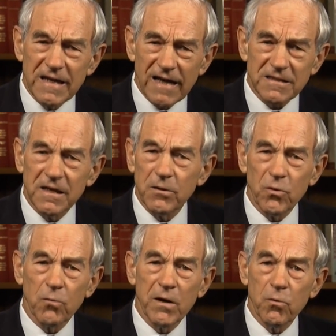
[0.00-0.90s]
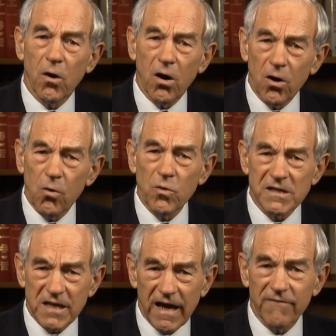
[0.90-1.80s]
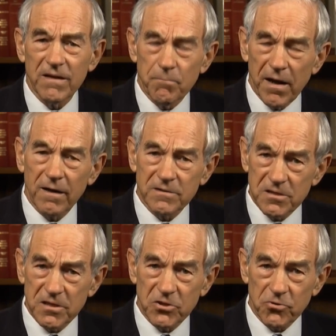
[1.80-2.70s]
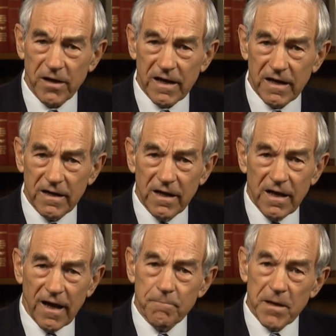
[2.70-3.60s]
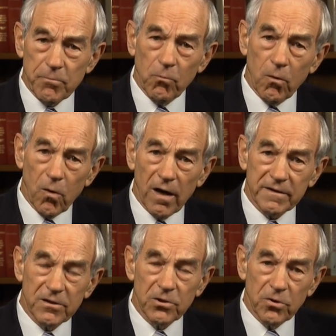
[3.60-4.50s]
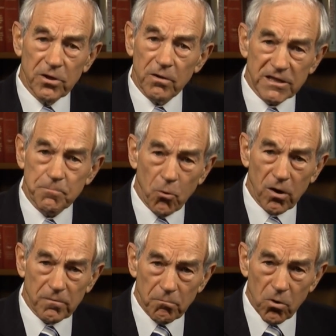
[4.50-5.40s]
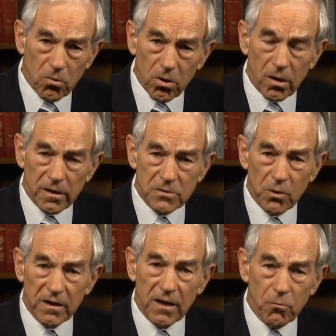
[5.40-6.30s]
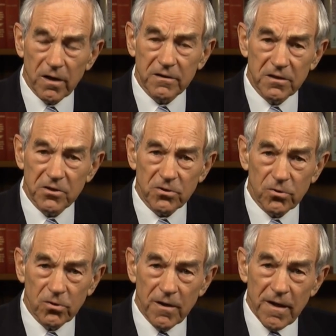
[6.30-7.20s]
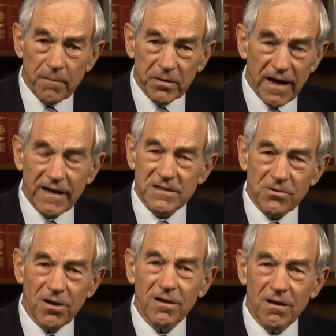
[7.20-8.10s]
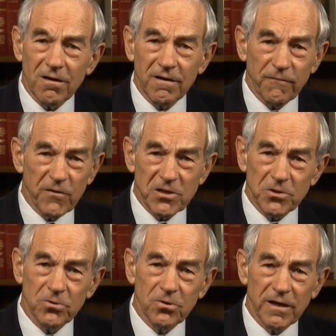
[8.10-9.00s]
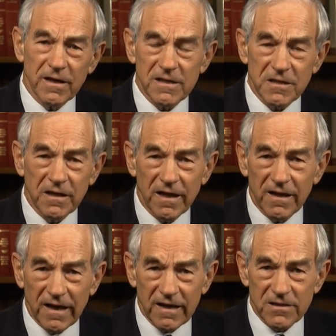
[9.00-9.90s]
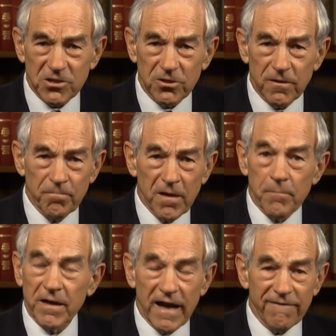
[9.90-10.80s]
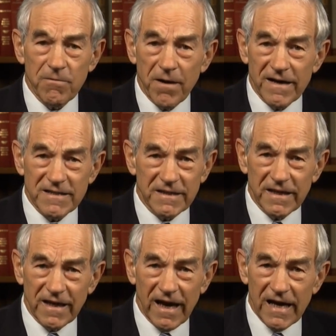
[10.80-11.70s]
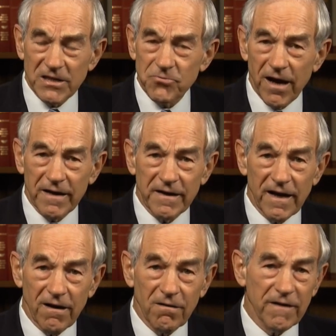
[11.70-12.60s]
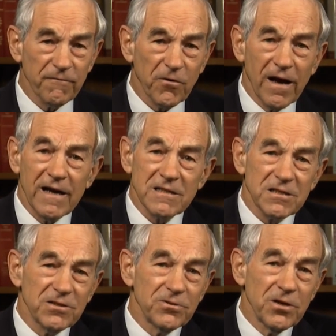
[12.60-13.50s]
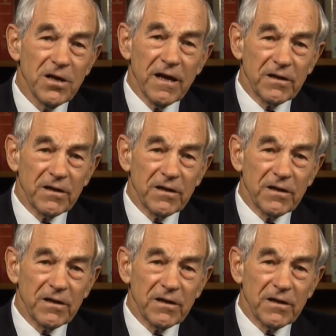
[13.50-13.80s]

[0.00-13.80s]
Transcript: destiny where we will always have imbalances in trade, and people will want to, export more is what they want to do. But that is all artificial. It isn't an answer, but everybody's engaged right now. And for us to